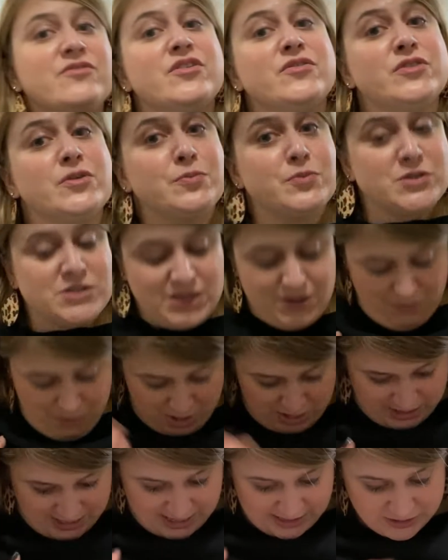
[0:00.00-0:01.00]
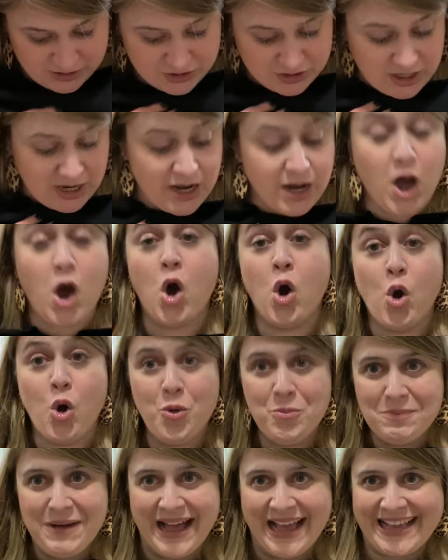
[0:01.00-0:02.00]
50% polyester. And
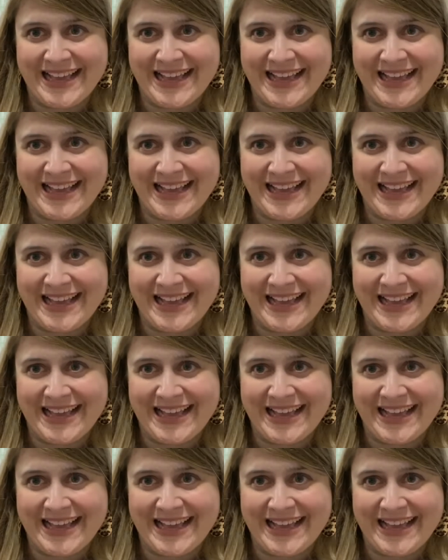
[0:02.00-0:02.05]
oh my